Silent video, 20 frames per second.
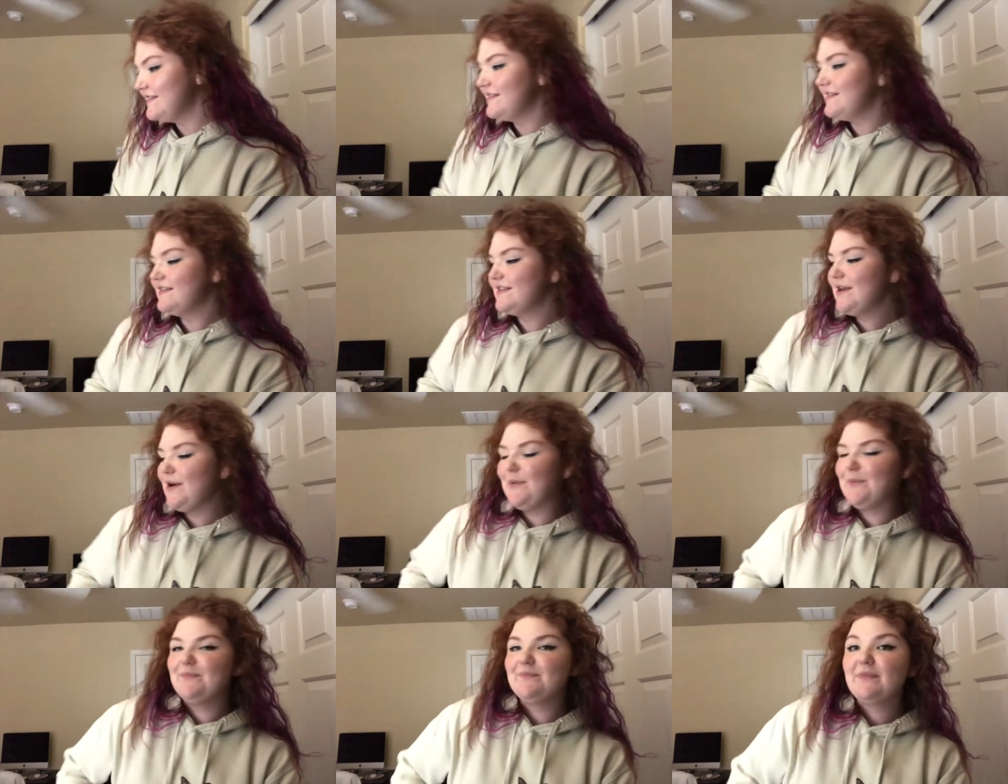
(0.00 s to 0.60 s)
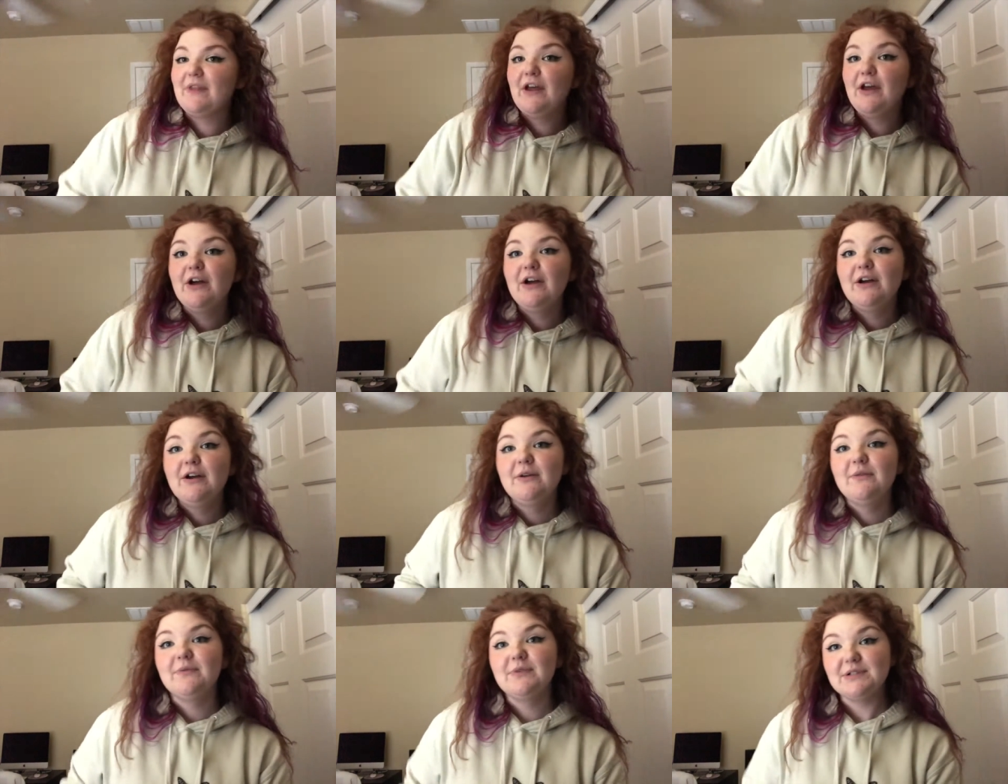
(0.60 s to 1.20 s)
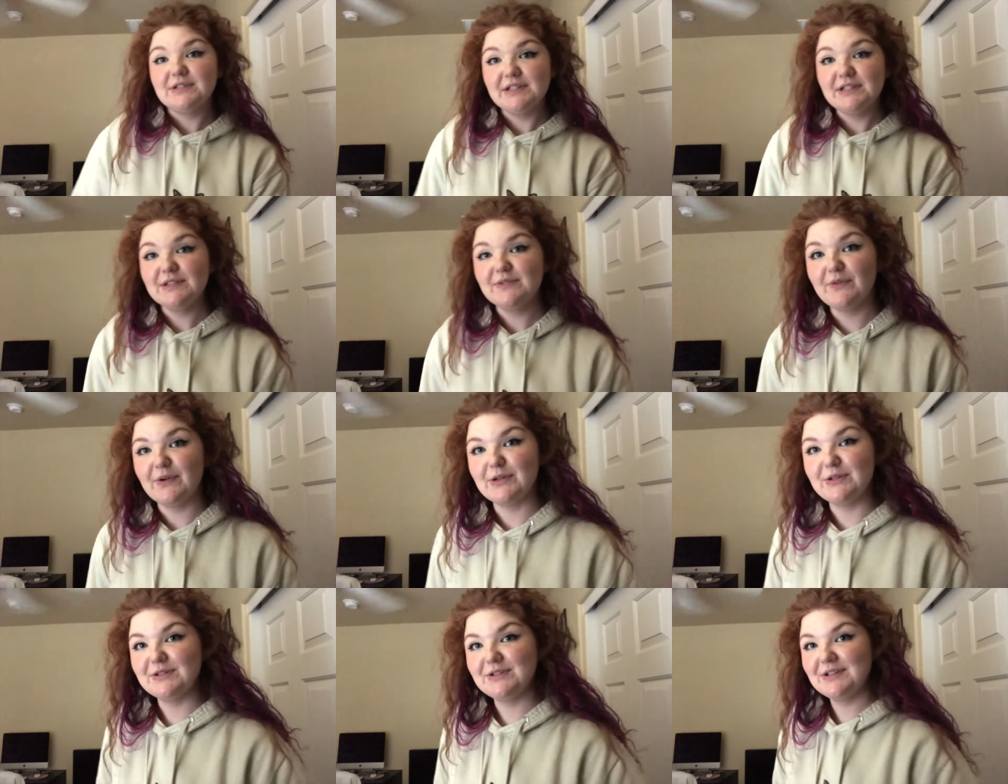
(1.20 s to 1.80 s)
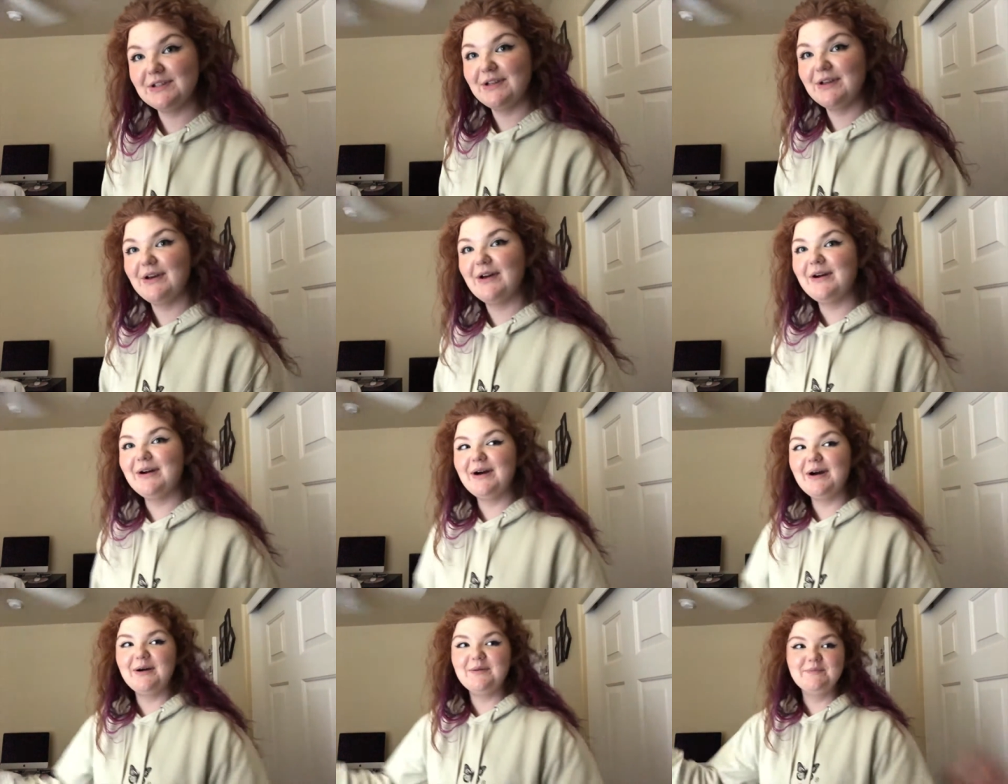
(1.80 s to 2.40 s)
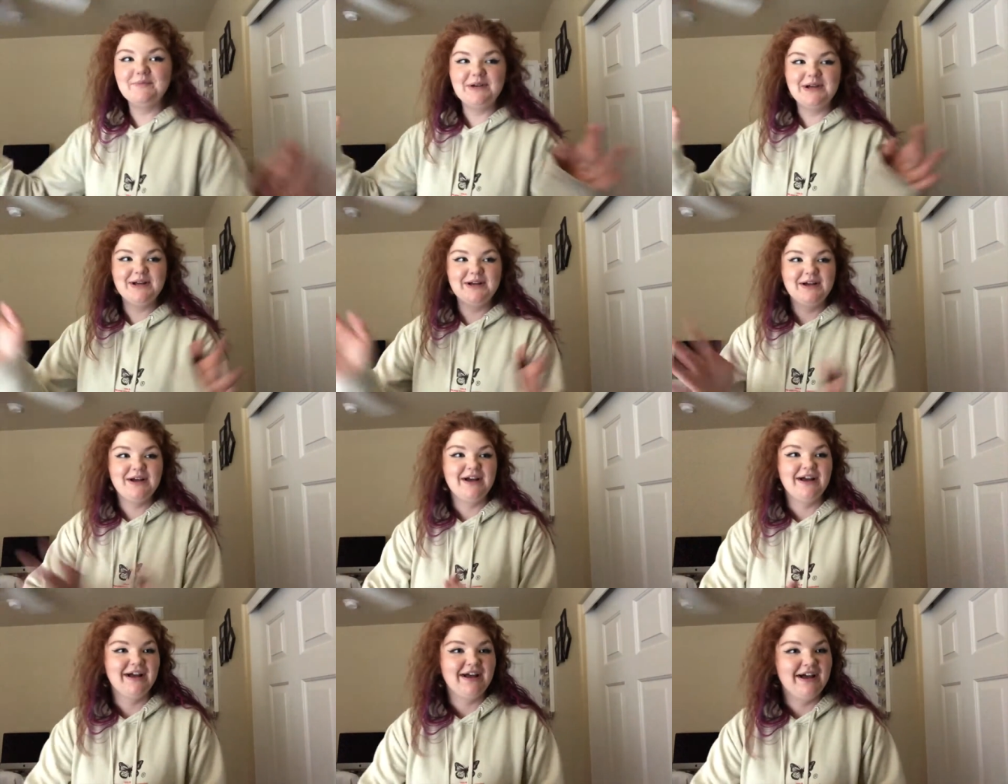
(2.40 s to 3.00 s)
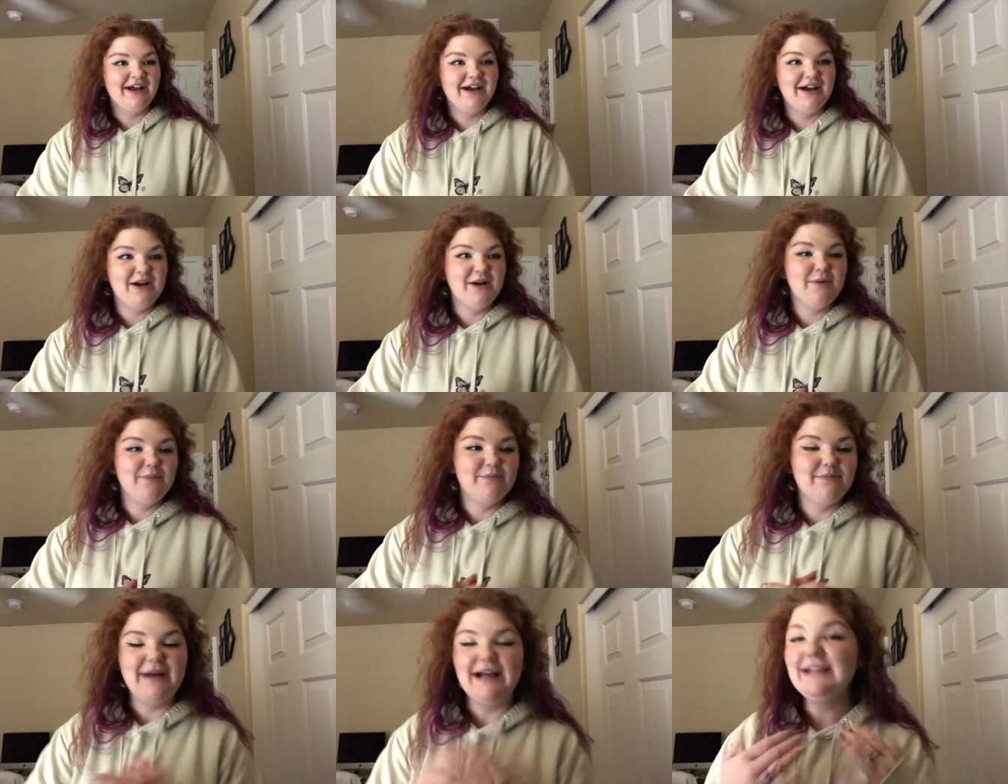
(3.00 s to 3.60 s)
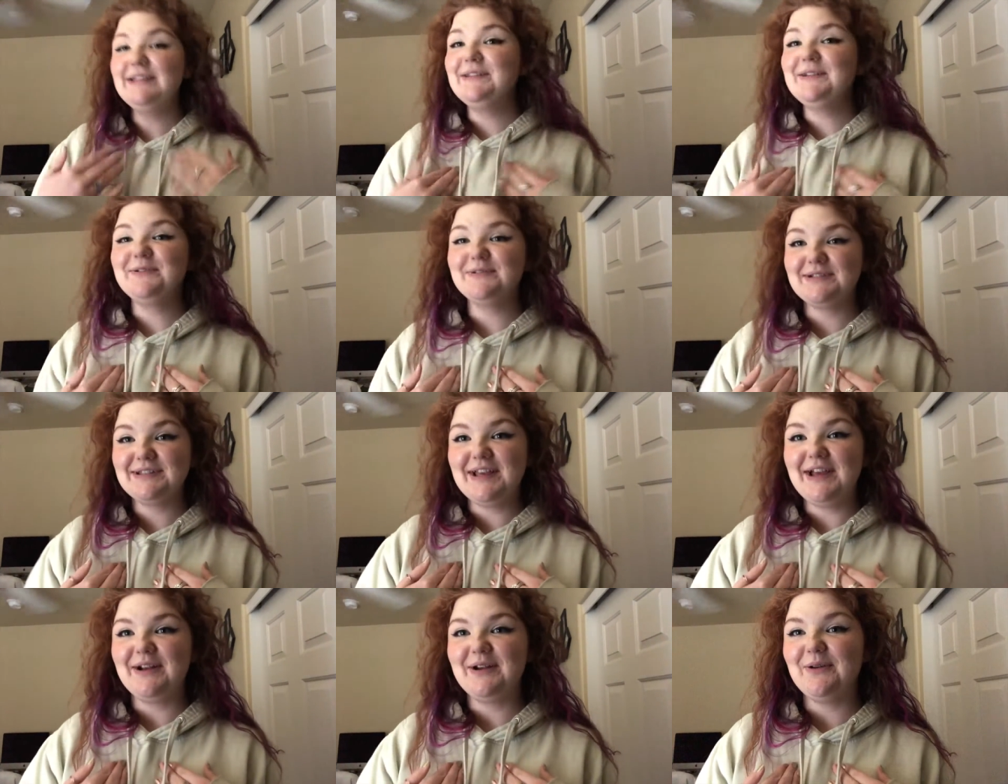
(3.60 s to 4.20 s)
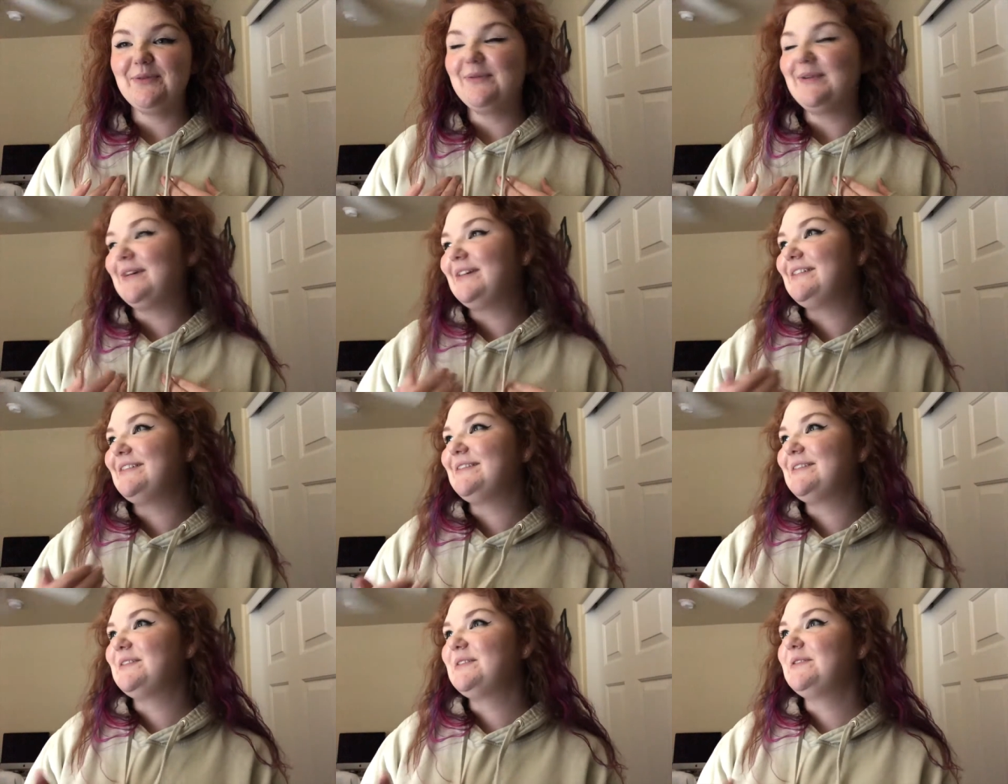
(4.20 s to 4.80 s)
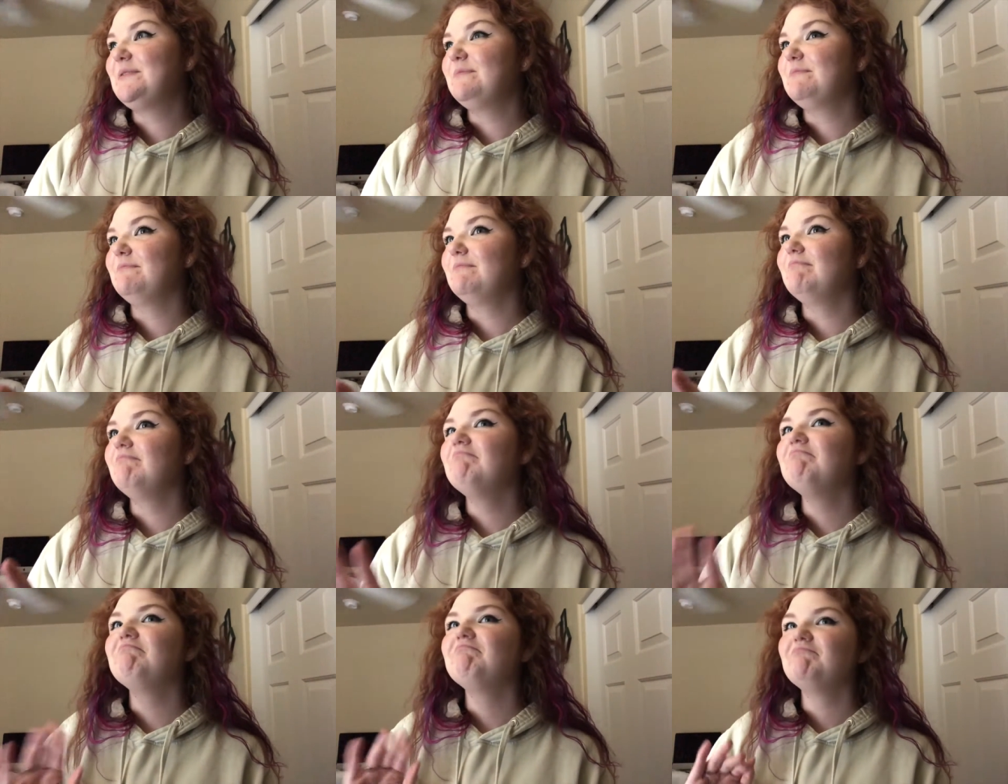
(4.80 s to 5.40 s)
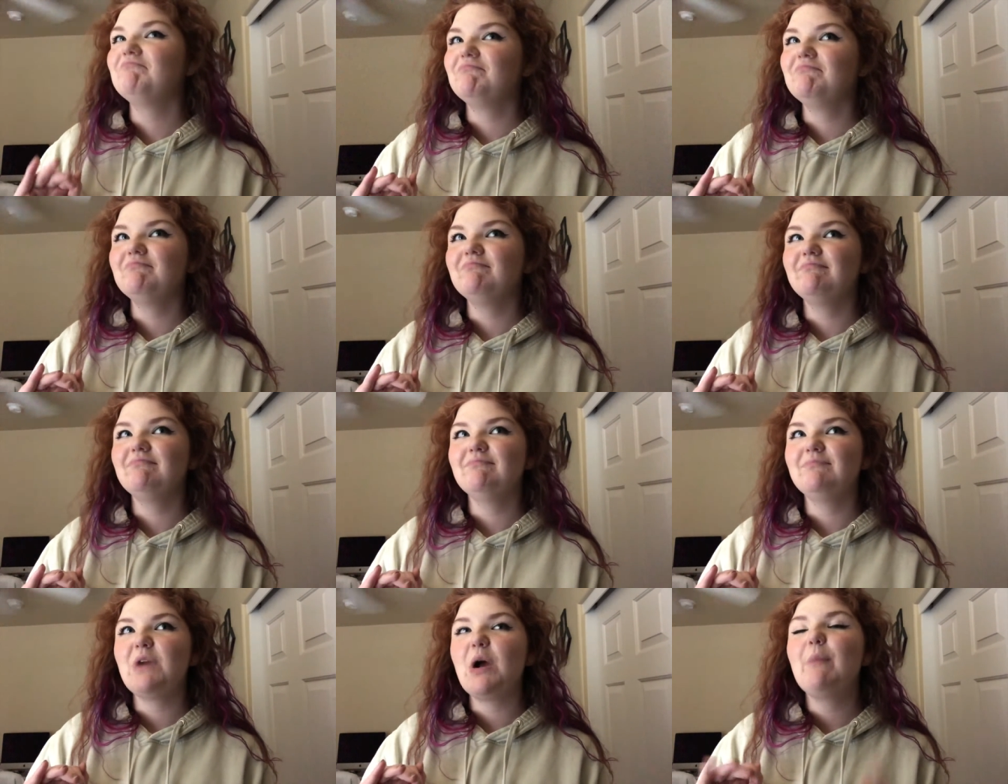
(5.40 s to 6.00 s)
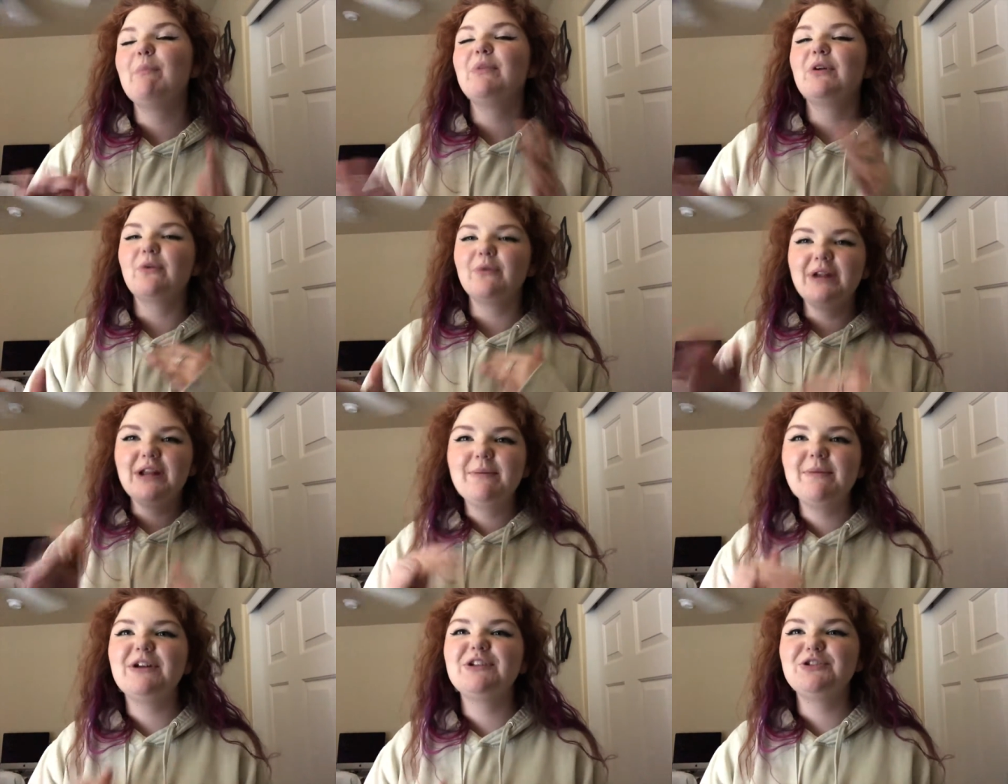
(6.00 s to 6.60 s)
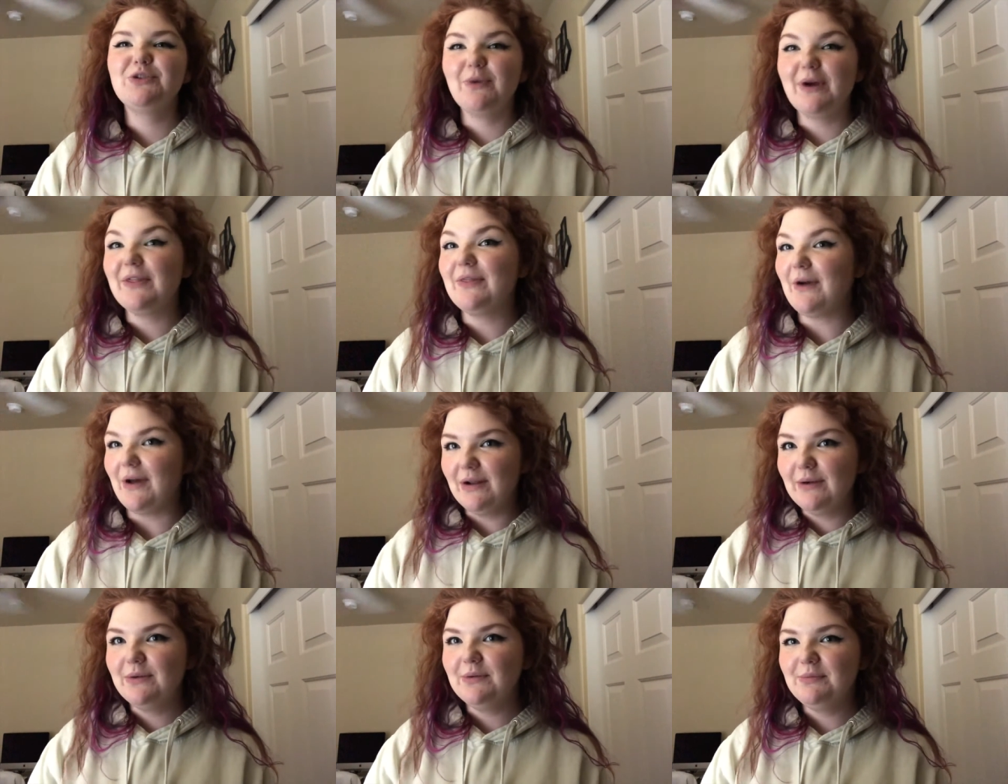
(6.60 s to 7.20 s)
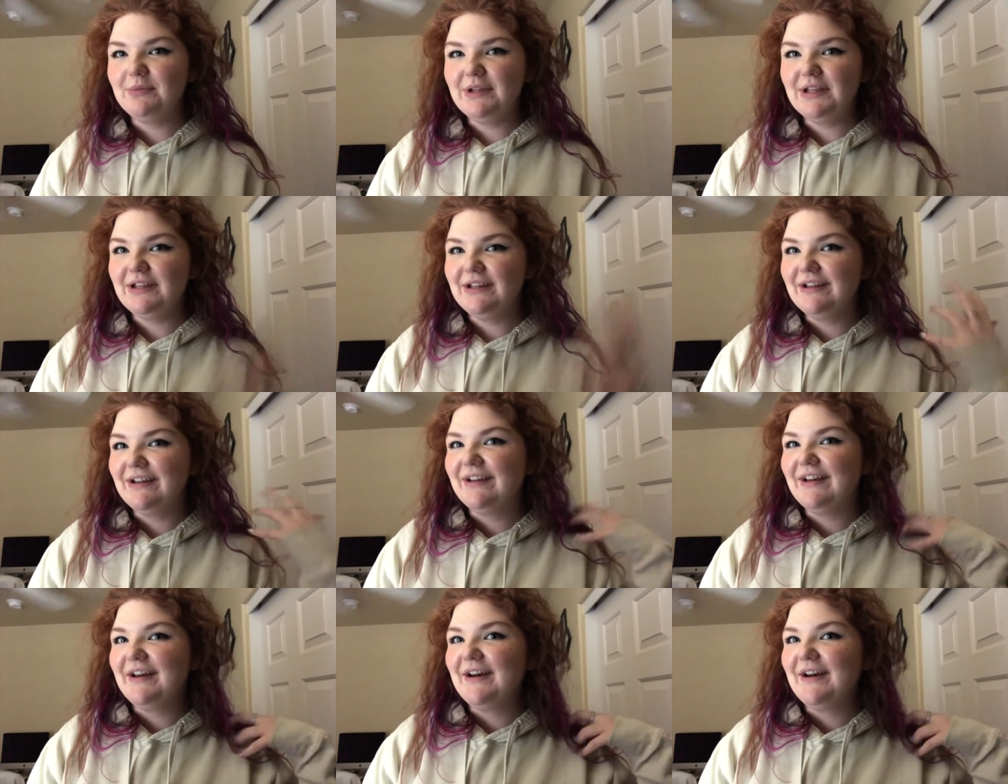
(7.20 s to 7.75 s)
so first things first, um, my Secret Santa was pretty much who I thought it would be.